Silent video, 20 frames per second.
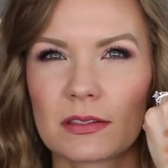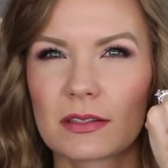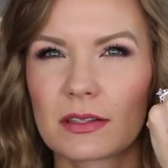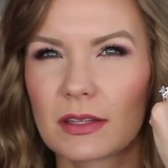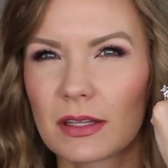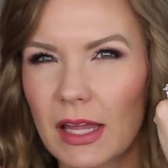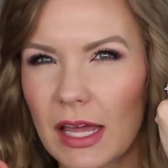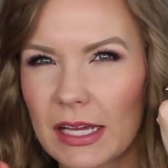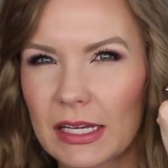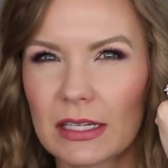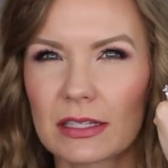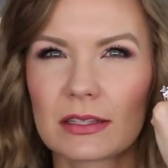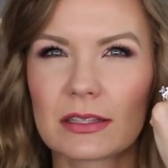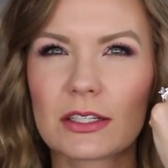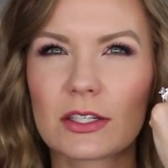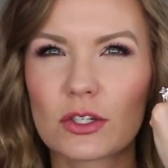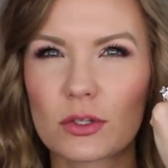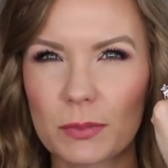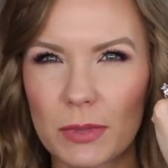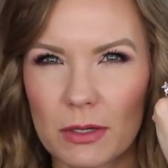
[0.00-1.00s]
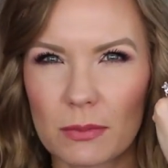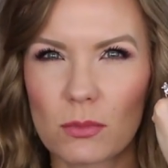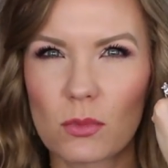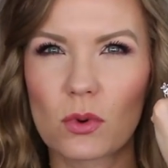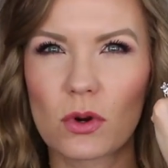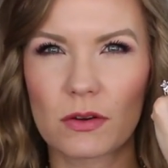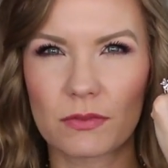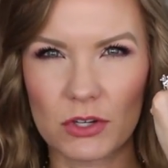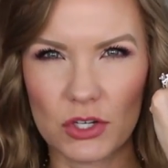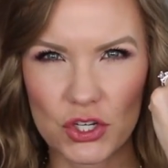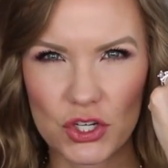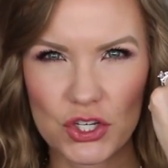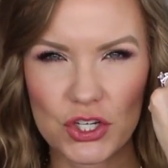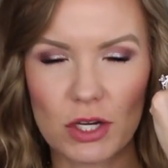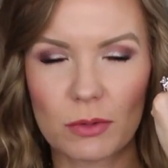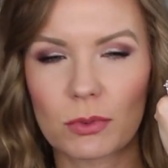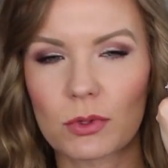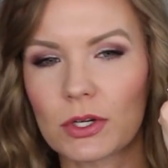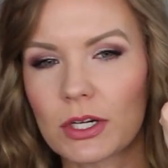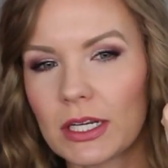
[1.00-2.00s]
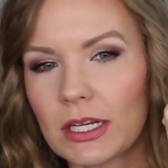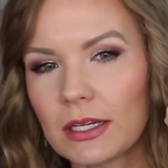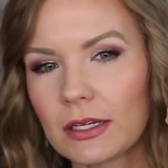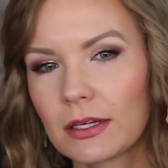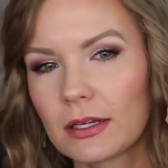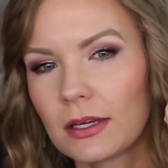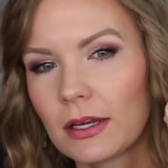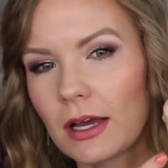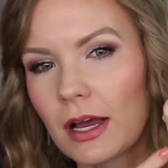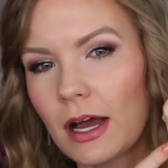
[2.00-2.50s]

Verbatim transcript: like a little bit more of a shimmery.